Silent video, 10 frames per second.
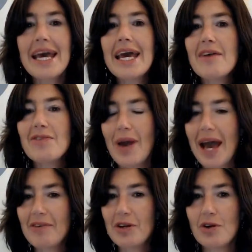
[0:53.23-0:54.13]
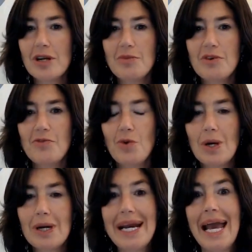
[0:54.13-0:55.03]
if you haven't heard it
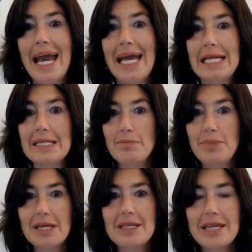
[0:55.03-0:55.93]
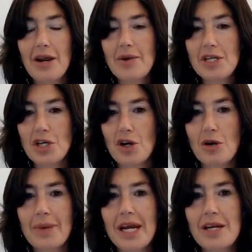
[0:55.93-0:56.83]
before. And it's a big, scary
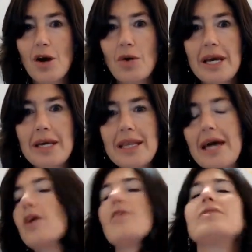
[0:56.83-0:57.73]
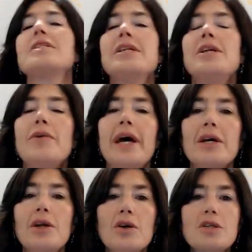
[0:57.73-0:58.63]
term. And I know like that almost, that
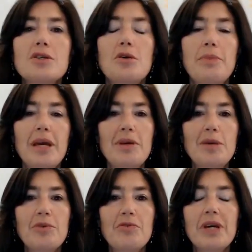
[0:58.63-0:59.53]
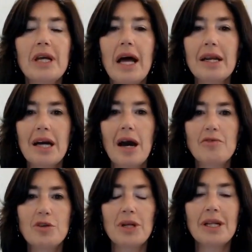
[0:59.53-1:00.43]
can also make people feel
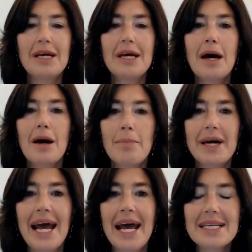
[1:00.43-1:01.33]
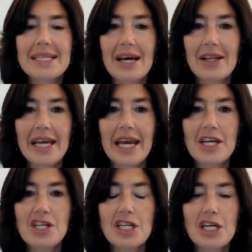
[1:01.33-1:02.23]
uncomfortable. But asset
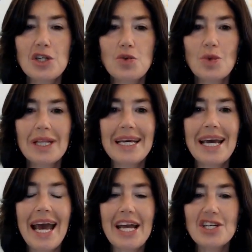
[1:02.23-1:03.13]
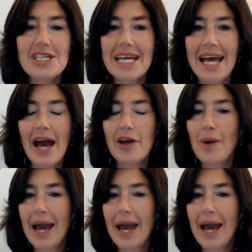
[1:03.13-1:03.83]
allocation is really just how you